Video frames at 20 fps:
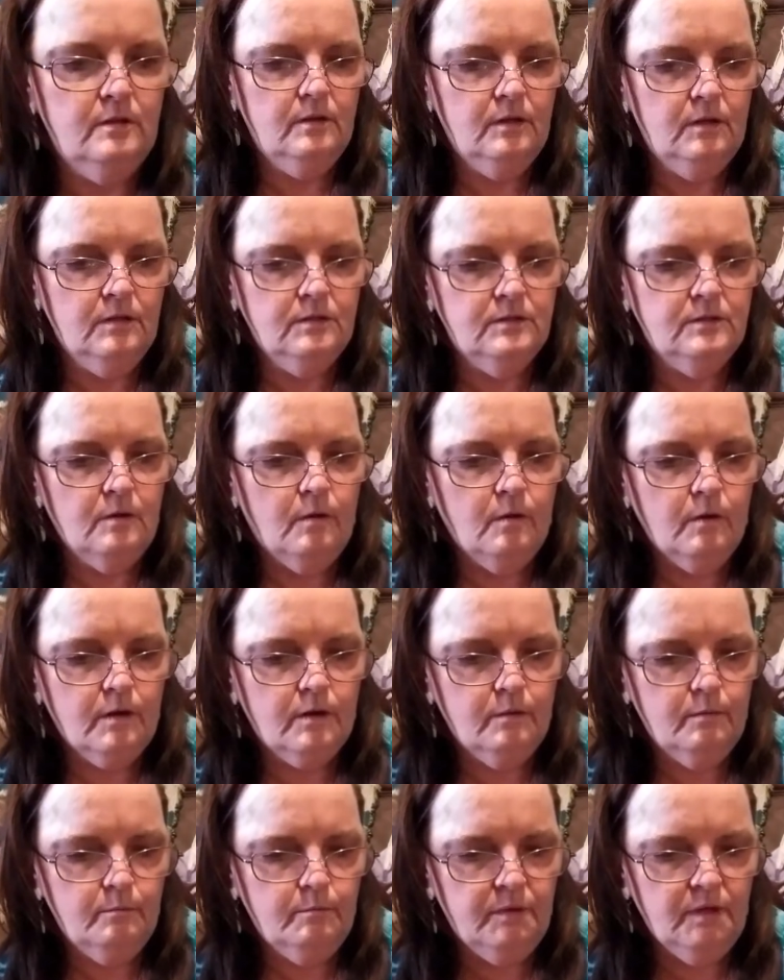a
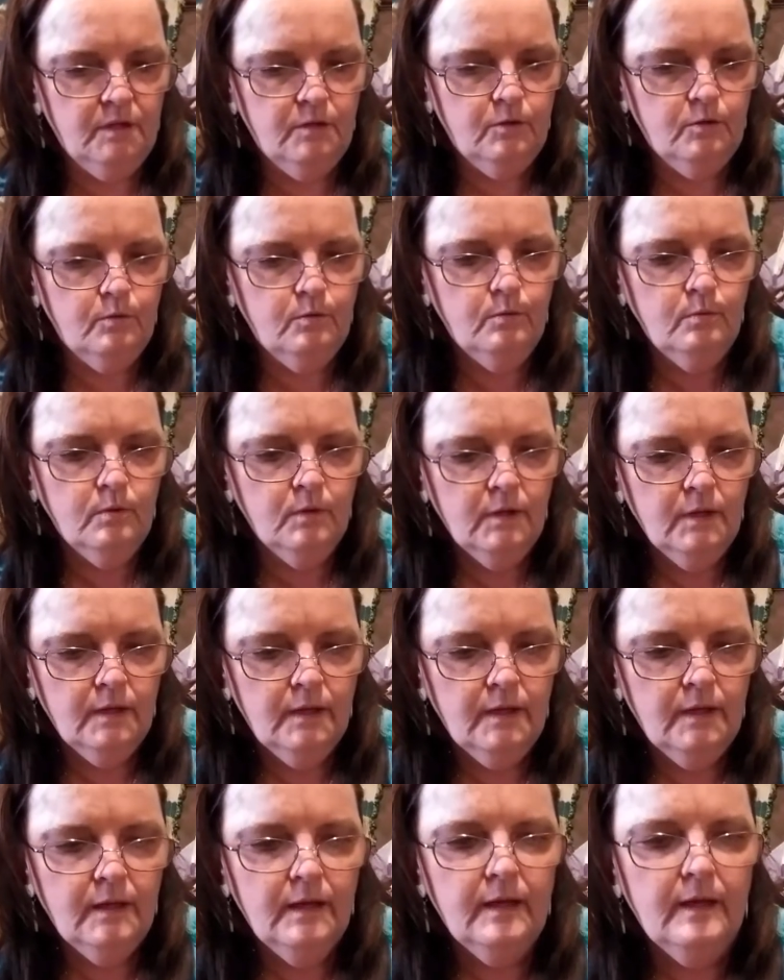dark blue
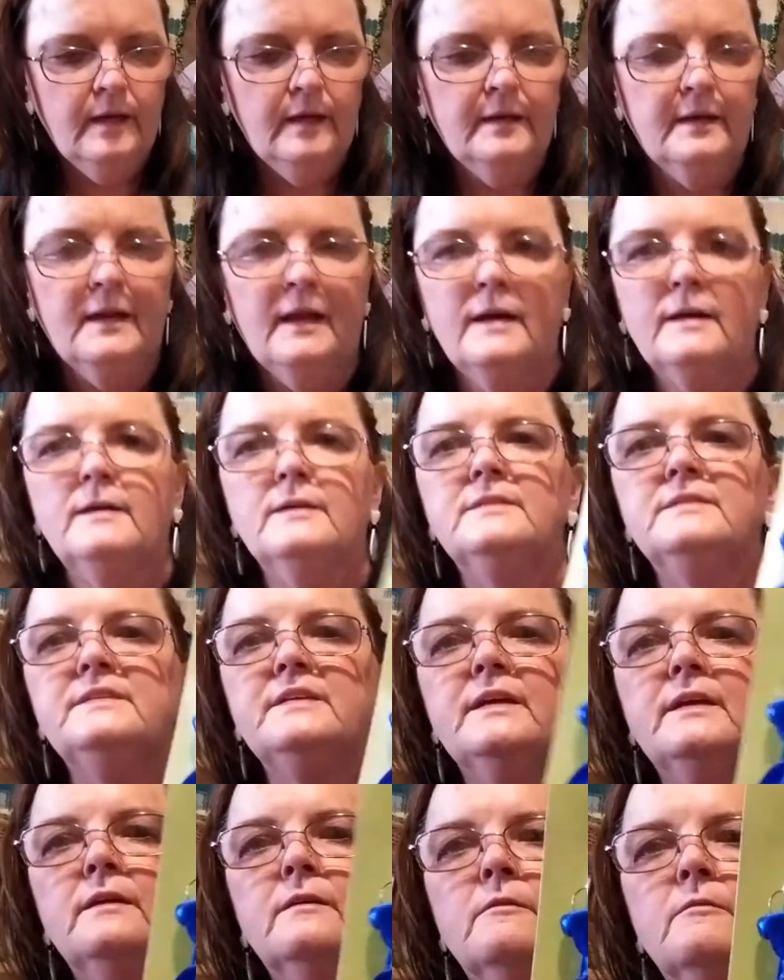and like a
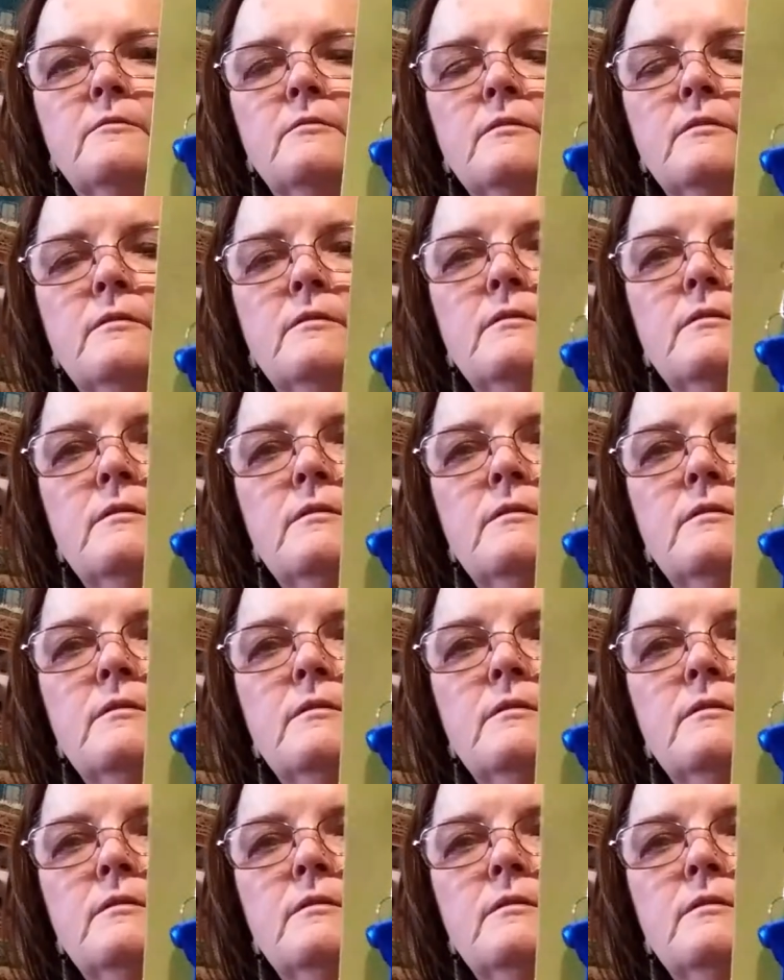teal.